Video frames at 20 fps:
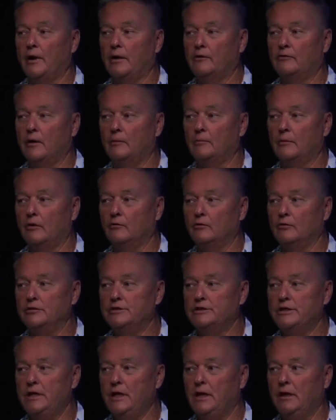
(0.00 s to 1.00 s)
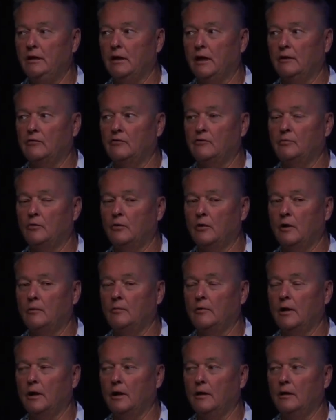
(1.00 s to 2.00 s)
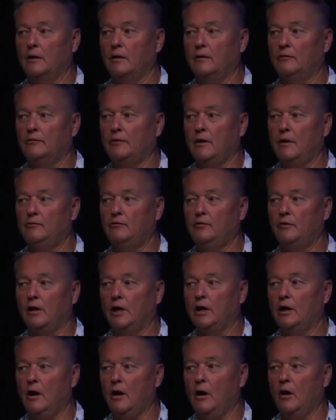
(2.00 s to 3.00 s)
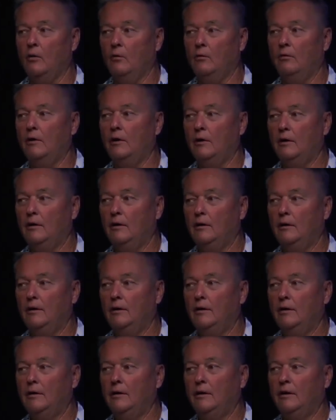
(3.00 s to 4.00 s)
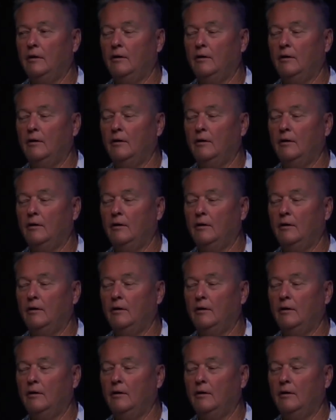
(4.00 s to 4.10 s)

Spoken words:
It kind of breaks up my routine. Like this morning, I'm like, it's time for you to go.